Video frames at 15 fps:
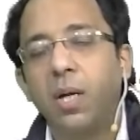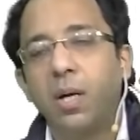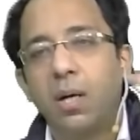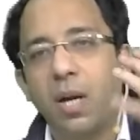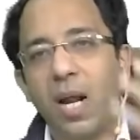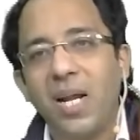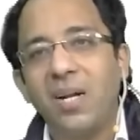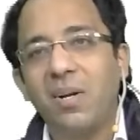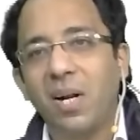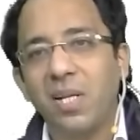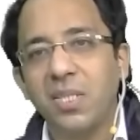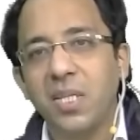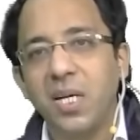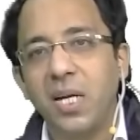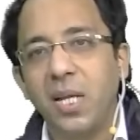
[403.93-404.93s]
try
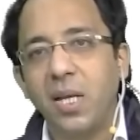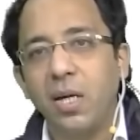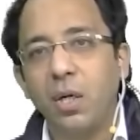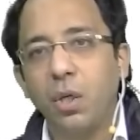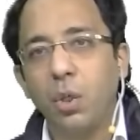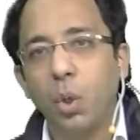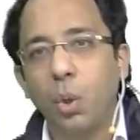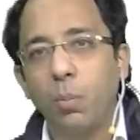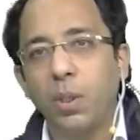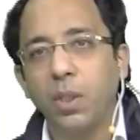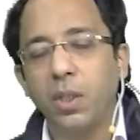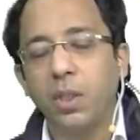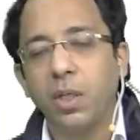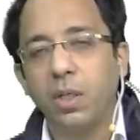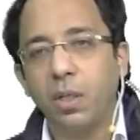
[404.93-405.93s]
translating it in your mother
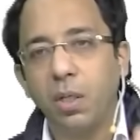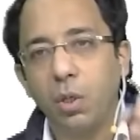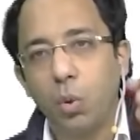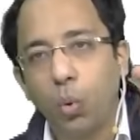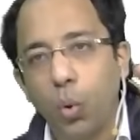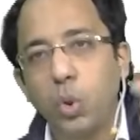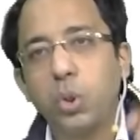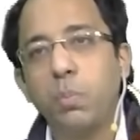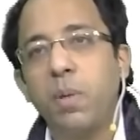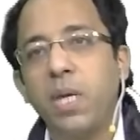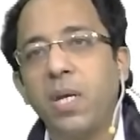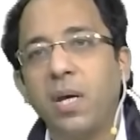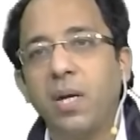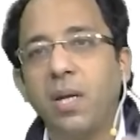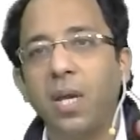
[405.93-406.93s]
tongue, kuch bhi
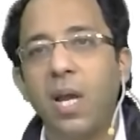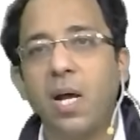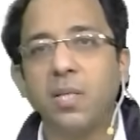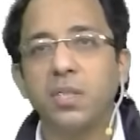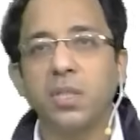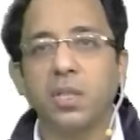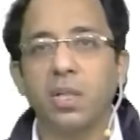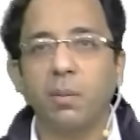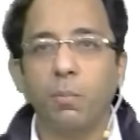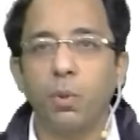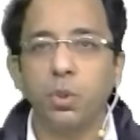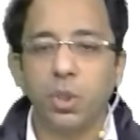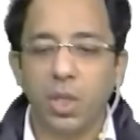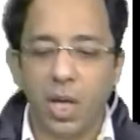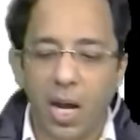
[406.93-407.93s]
karke answer tak
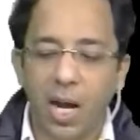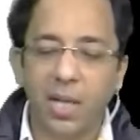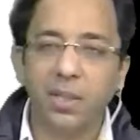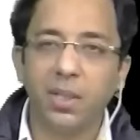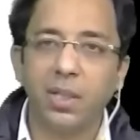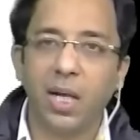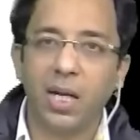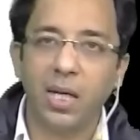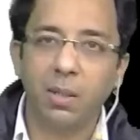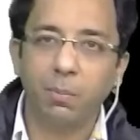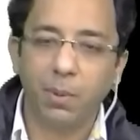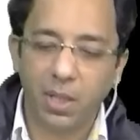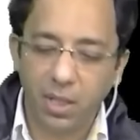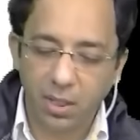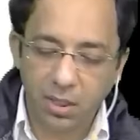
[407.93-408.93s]
pahunchna, aadat dalni
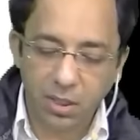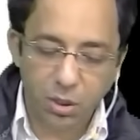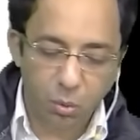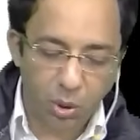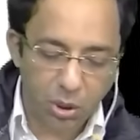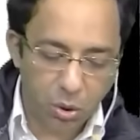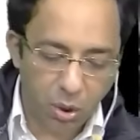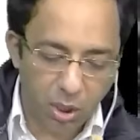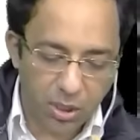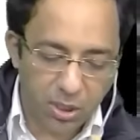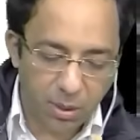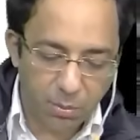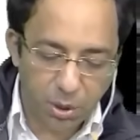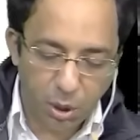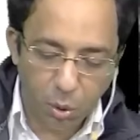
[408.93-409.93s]
padegi, this is what is called as
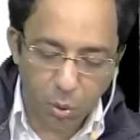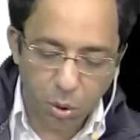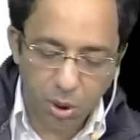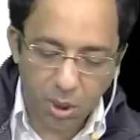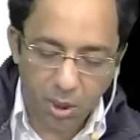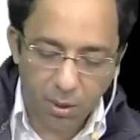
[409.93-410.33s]
mcq skill